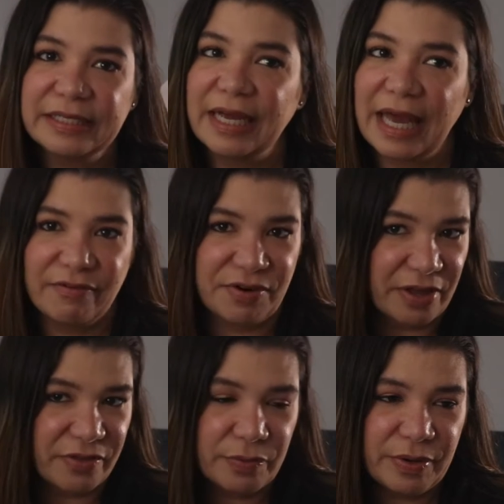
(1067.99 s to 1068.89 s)
I have
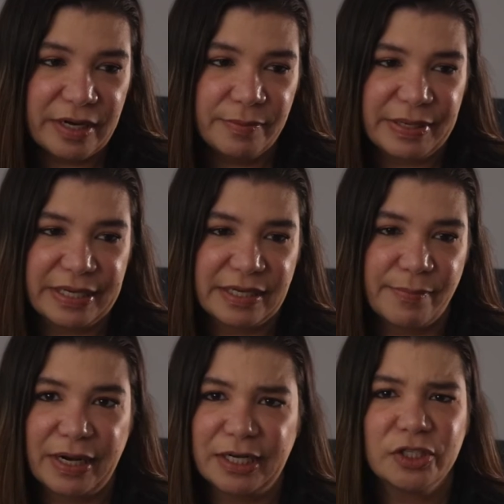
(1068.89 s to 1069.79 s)
another one because I
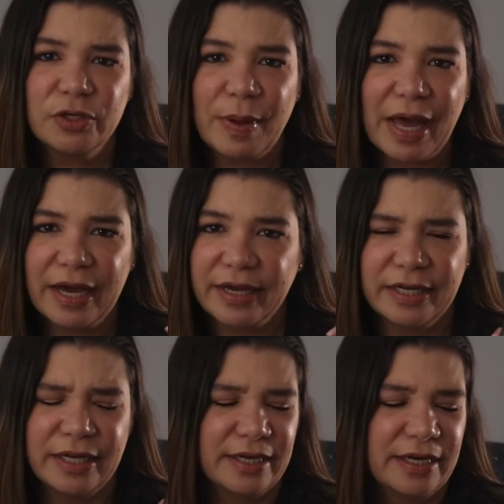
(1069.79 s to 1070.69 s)
bought a two-pack
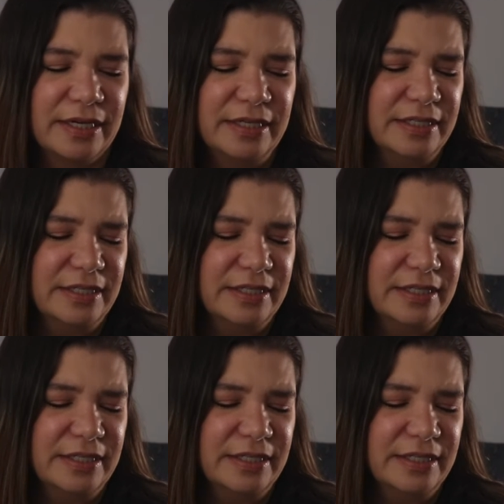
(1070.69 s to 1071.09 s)
in a,